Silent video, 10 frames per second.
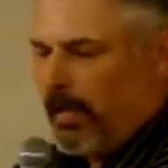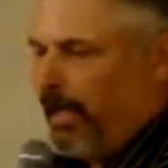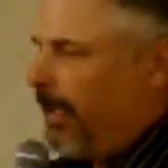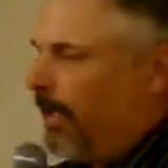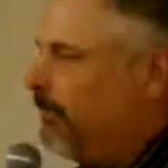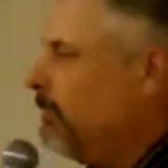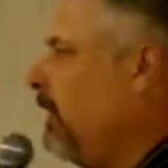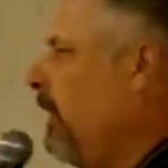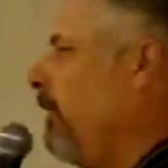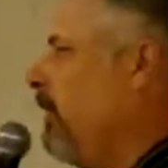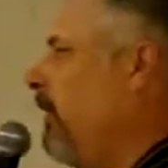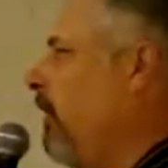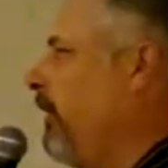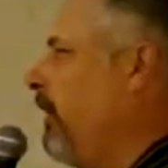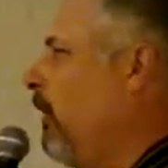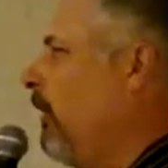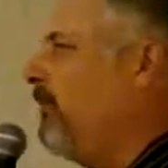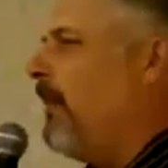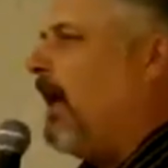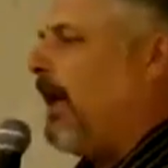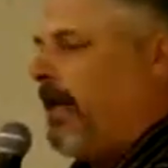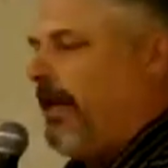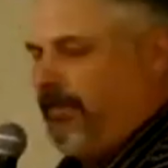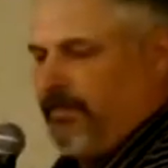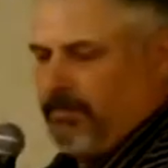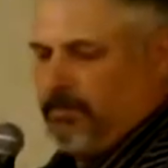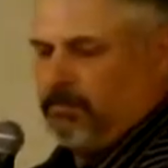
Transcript: In, I don't know, in 05,